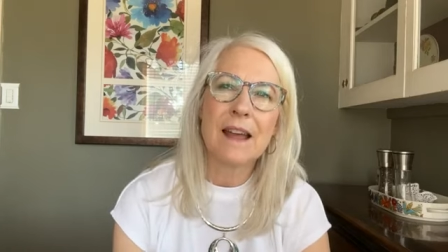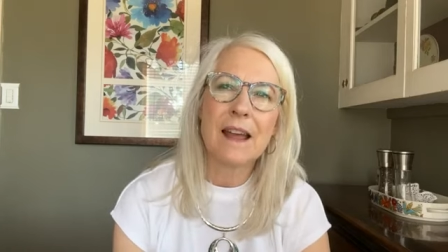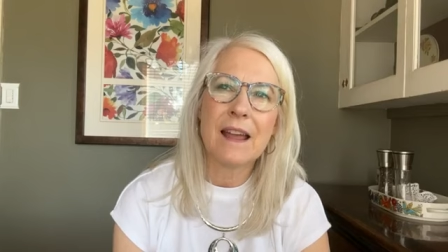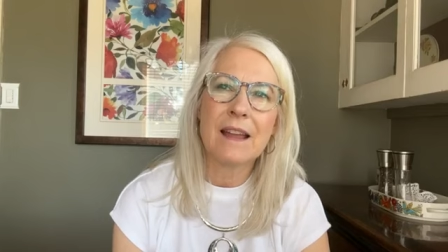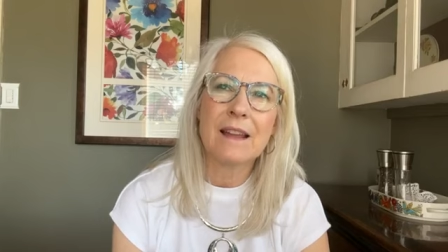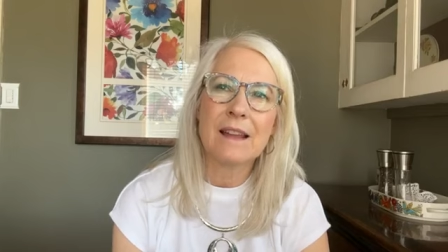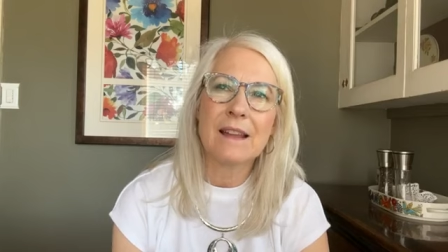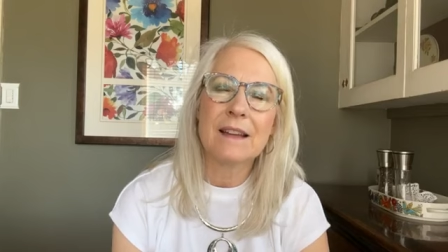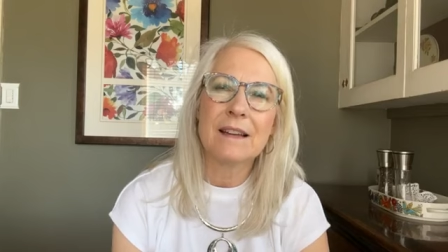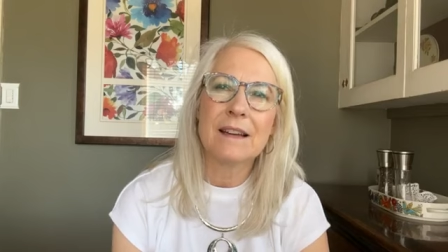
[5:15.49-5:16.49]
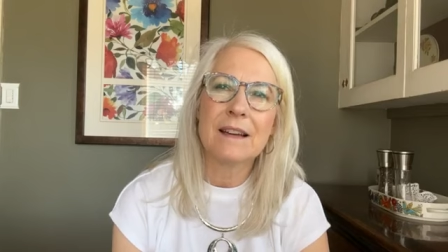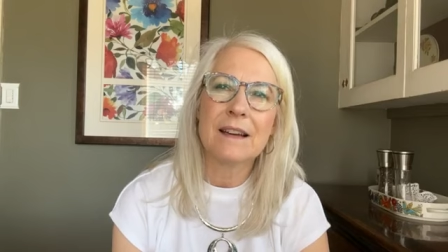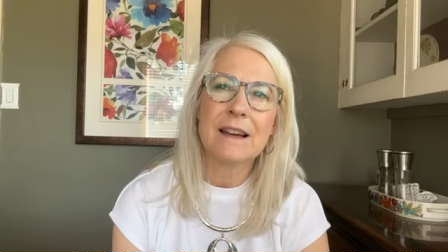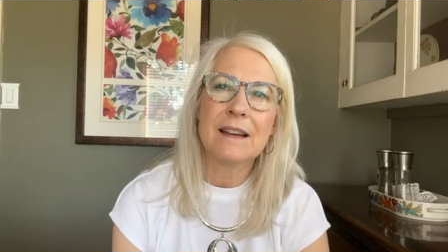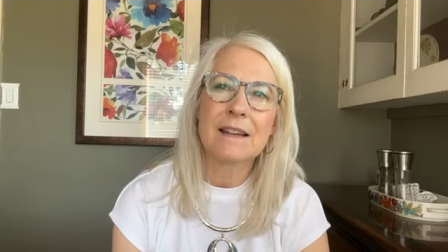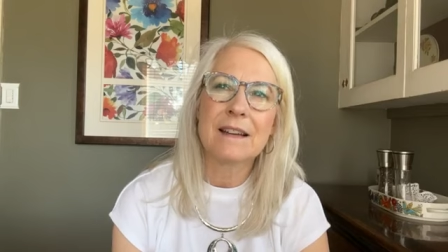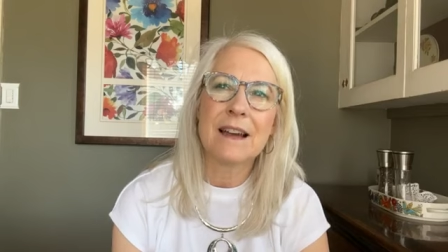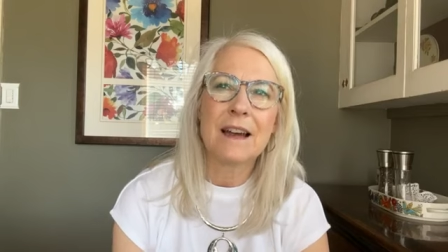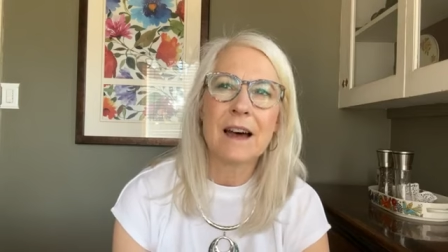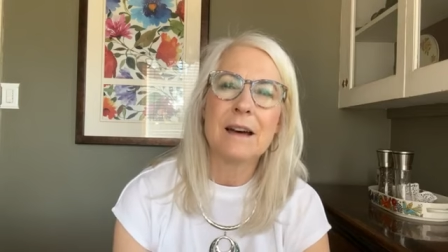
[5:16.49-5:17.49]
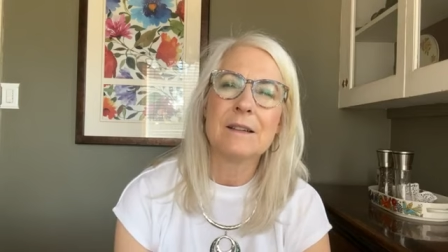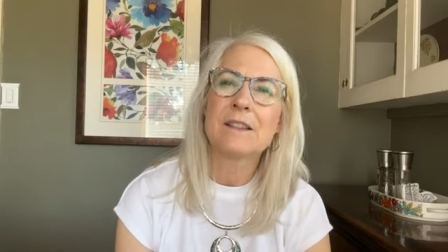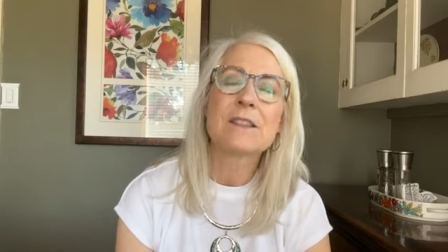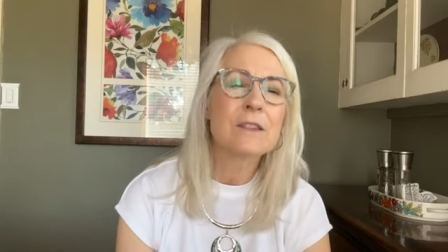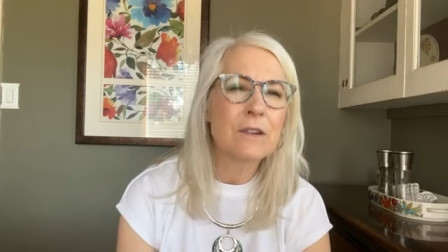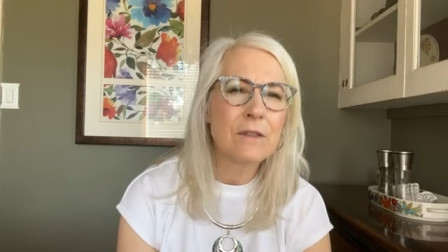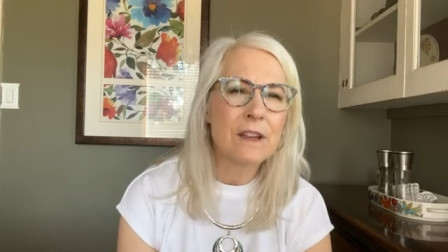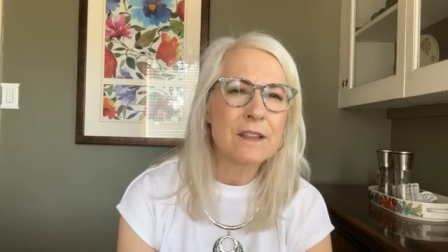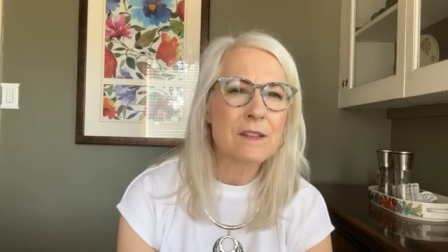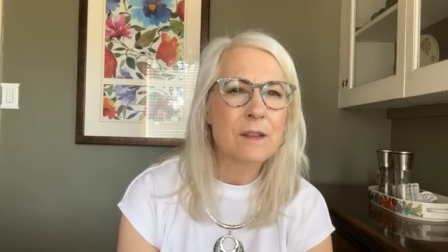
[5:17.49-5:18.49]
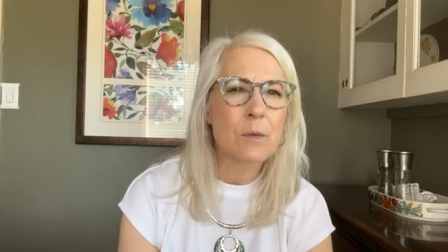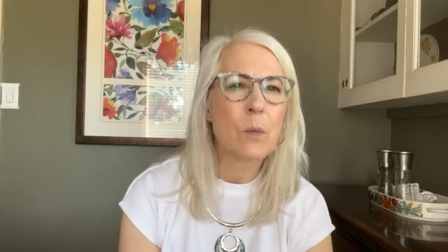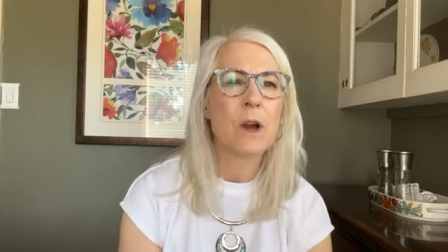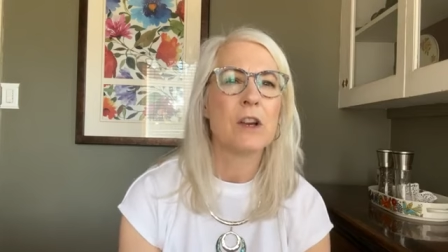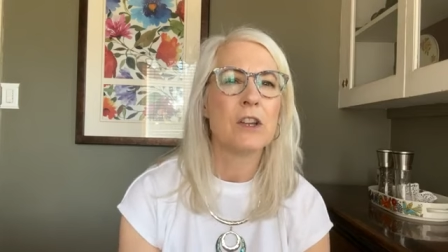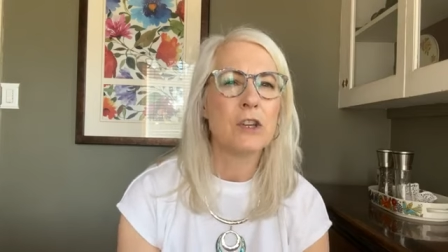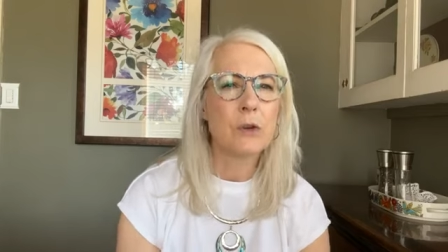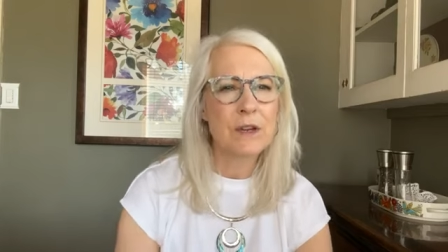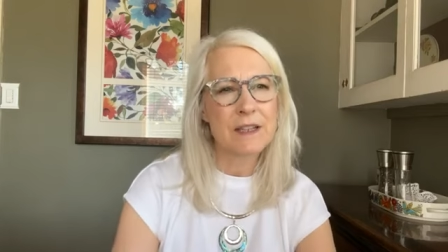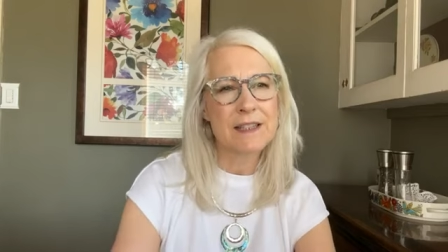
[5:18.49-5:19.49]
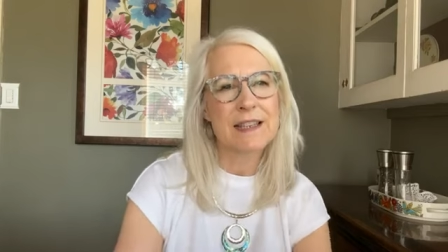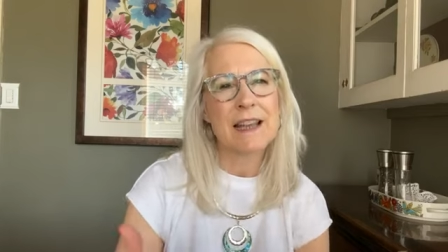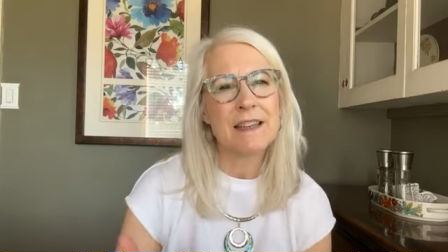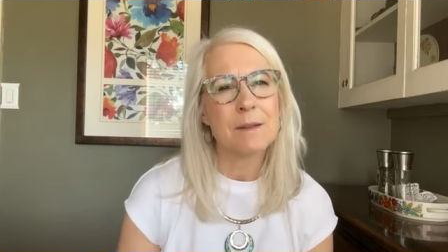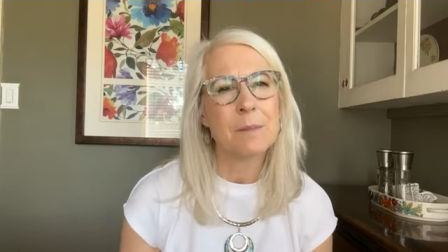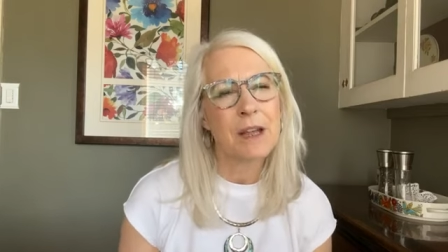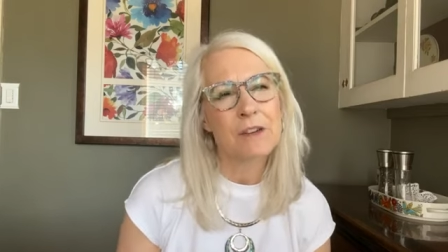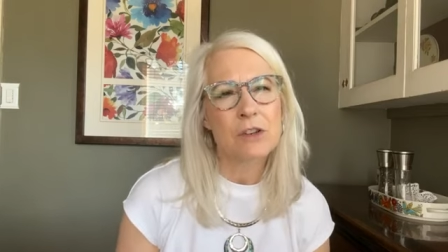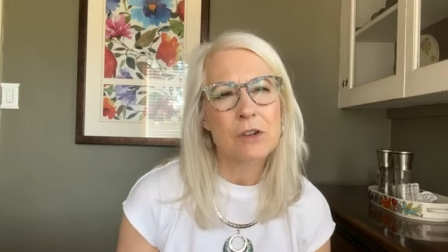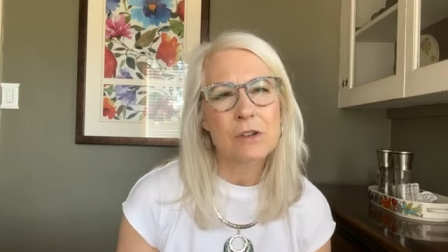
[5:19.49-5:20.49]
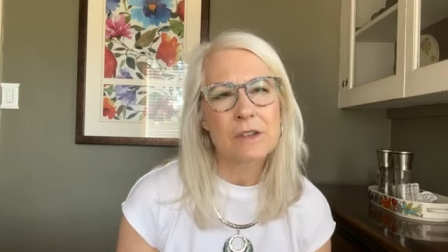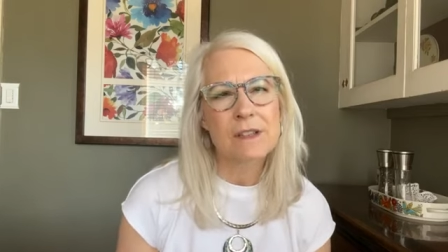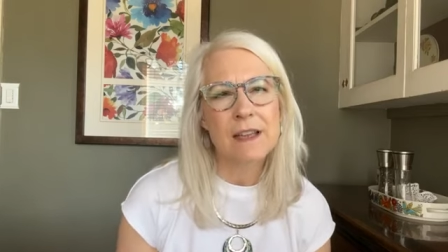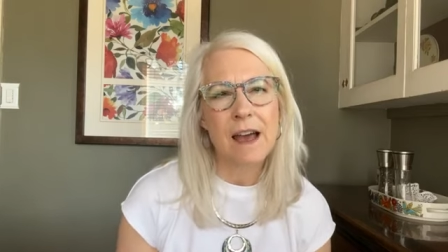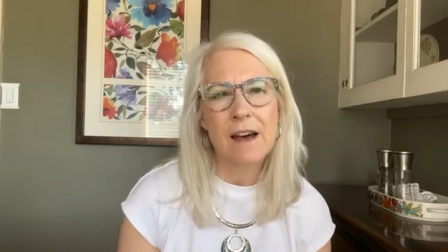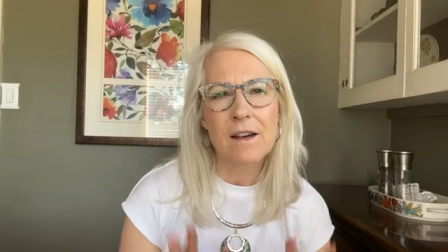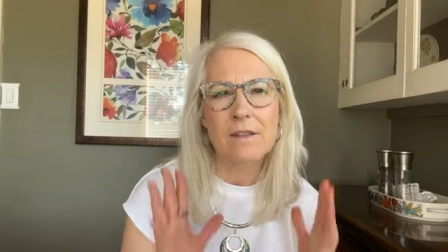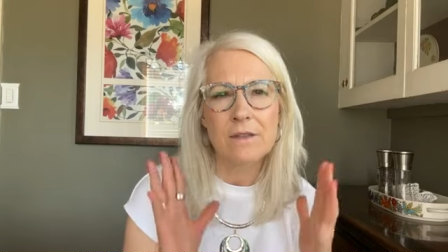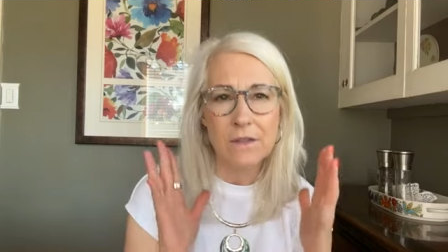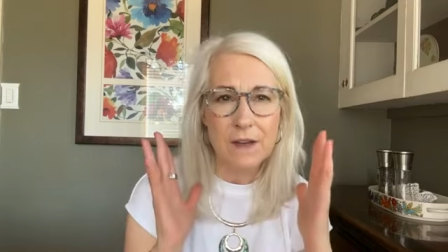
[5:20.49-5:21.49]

a, a service where you could send in pictures of